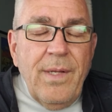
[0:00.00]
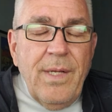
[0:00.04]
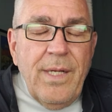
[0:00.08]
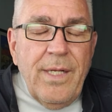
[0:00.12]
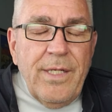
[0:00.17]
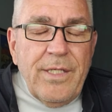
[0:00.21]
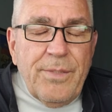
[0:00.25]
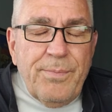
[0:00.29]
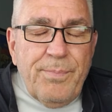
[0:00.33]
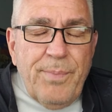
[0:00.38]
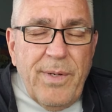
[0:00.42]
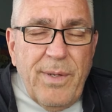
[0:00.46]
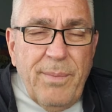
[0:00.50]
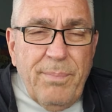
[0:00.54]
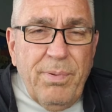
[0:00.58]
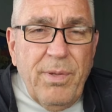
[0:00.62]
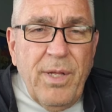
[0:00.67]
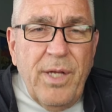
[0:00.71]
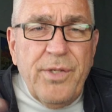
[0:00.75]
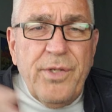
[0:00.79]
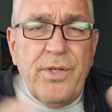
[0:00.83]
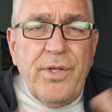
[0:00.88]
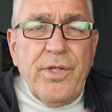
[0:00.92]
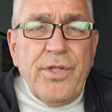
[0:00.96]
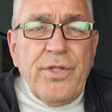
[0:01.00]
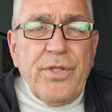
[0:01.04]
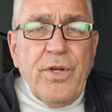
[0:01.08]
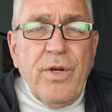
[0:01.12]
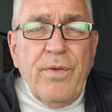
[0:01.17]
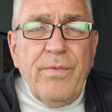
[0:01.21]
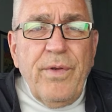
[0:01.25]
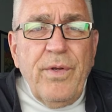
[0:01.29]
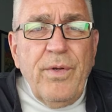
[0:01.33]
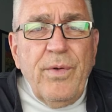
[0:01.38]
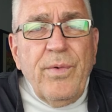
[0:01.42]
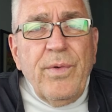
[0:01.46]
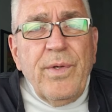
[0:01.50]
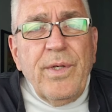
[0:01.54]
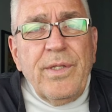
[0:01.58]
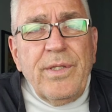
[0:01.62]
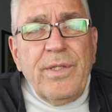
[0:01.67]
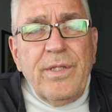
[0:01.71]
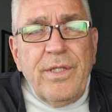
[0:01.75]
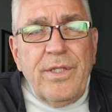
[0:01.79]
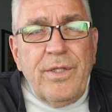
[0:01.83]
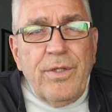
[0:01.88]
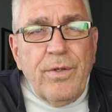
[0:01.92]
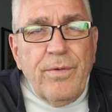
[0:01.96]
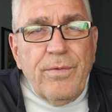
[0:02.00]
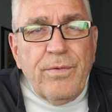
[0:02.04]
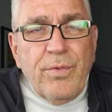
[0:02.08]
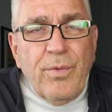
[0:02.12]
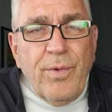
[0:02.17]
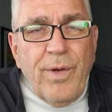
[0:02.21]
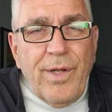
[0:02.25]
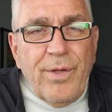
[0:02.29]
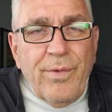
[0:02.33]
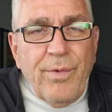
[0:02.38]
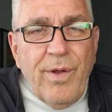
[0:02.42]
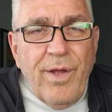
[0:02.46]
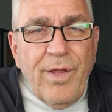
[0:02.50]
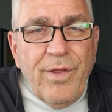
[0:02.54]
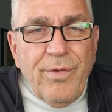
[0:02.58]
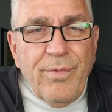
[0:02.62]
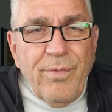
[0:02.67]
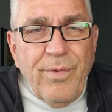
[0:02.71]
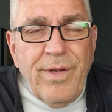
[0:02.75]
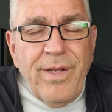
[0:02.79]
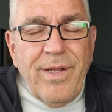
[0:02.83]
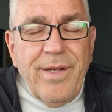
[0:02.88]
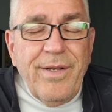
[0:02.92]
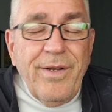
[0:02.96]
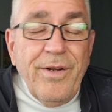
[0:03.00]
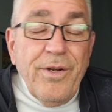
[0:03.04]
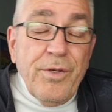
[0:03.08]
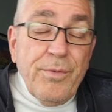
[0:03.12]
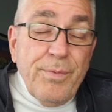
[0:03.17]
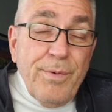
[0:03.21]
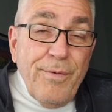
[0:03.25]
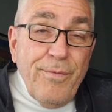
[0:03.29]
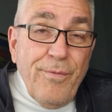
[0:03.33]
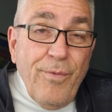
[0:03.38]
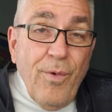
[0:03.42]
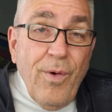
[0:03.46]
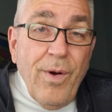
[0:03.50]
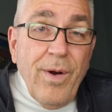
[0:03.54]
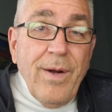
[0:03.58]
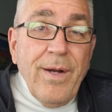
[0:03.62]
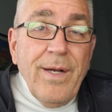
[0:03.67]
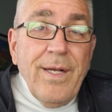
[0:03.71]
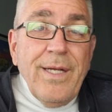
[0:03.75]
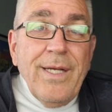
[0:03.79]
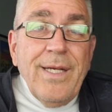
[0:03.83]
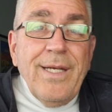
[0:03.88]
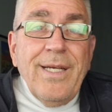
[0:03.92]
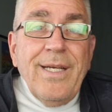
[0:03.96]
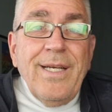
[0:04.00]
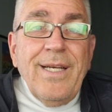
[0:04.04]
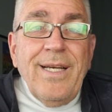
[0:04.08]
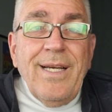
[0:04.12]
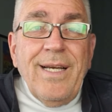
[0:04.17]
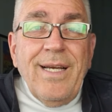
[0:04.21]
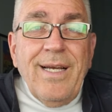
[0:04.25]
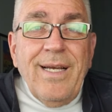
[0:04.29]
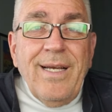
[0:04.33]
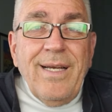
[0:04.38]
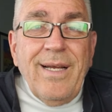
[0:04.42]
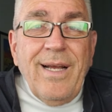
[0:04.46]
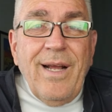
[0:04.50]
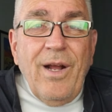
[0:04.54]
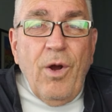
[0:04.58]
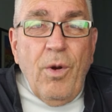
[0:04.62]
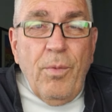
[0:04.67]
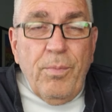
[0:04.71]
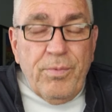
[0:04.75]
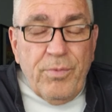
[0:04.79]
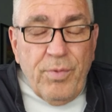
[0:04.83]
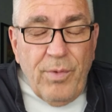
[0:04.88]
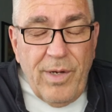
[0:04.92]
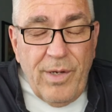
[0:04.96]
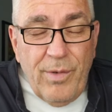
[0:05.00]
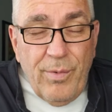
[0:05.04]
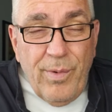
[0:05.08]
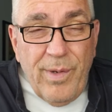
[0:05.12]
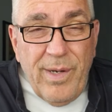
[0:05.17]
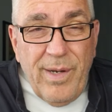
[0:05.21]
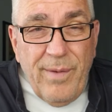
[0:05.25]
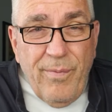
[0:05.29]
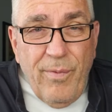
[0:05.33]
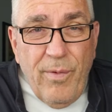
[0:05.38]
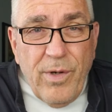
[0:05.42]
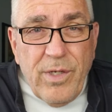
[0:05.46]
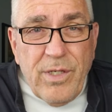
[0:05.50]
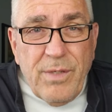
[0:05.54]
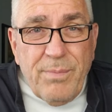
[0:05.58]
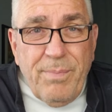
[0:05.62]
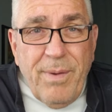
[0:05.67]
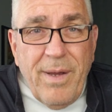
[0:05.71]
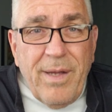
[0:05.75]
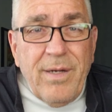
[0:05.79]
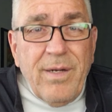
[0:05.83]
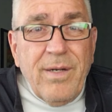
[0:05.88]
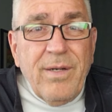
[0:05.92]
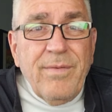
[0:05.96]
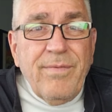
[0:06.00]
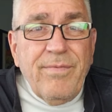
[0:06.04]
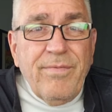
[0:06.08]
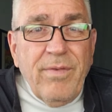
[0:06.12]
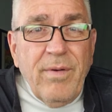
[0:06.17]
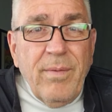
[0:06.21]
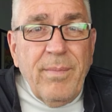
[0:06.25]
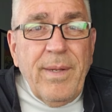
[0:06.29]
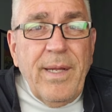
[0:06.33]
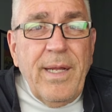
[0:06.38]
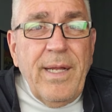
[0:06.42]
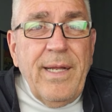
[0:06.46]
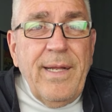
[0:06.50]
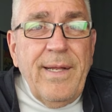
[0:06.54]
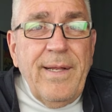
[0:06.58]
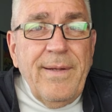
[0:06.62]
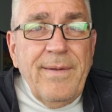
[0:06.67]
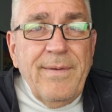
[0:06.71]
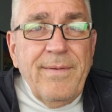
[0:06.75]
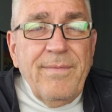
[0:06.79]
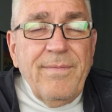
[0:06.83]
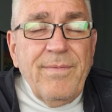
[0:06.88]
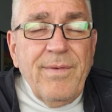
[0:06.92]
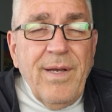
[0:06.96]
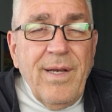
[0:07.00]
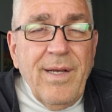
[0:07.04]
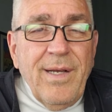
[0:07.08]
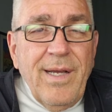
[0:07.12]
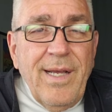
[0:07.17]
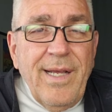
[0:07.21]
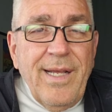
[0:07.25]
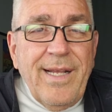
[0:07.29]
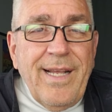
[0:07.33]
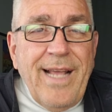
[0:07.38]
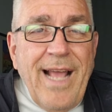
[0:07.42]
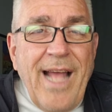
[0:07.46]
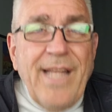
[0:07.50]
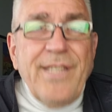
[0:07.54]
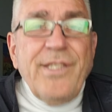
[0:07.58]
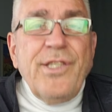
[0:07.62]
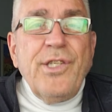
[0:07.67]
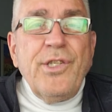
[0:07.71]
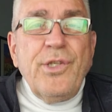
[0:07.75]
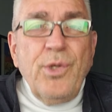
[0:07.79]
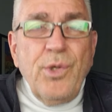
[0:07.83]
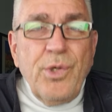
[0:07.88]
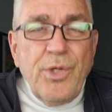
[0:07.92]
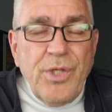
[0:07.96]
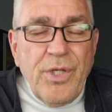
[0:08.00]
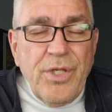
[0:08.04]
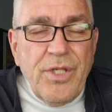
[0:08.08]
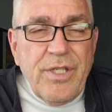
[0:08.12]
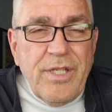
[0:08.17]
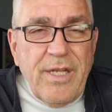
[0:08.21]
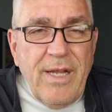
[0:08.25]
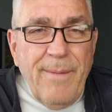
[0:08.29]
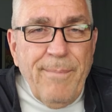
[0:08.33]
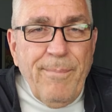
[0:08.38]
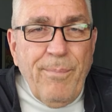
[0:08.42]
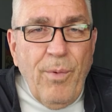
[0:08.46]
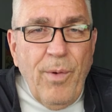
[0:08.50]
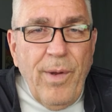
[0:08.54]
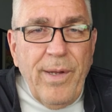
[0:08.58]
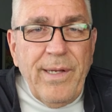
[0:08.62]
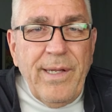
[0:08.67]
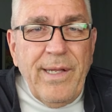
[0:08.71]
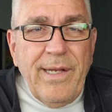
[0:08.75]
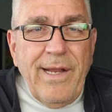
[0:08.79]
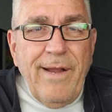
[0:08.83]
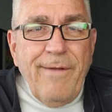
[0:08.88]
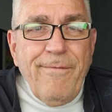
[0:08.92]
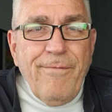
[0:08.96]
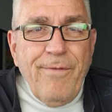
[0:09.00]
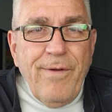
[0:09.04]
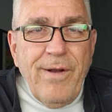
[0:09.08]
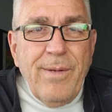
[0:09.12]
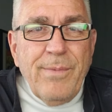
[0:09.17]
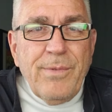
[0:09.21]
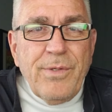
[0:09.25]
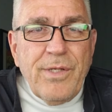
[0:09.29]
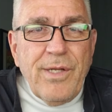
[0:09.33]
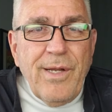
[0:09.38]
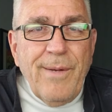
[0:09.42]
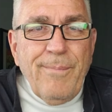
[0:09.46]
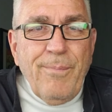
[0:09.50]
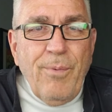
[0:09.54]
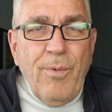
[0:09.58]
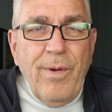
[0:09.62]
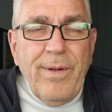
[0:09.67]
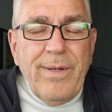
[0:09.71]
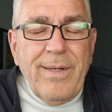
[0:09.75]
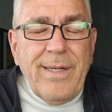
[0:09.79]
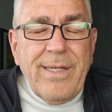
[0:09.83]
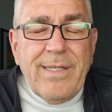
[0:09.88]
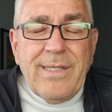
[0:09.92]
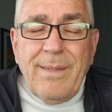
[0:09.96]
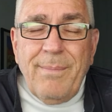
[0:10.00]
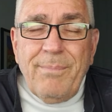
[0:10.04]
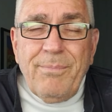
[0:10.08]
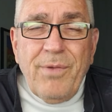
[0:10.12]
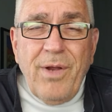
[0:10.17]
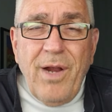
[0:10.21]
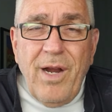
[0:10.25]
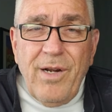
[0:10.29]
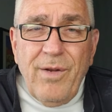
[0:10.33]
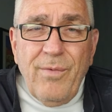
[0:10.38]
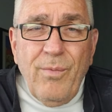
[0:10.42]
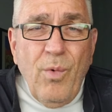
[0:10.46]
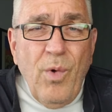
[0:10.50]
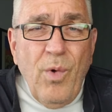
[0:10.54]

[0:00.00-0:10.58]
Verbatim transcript: it's been a pleasure to serve you in the year of 2023 and years before. I hope 2024 is better from a constitutional standpoint and a freedom standpoint, because I'm tired of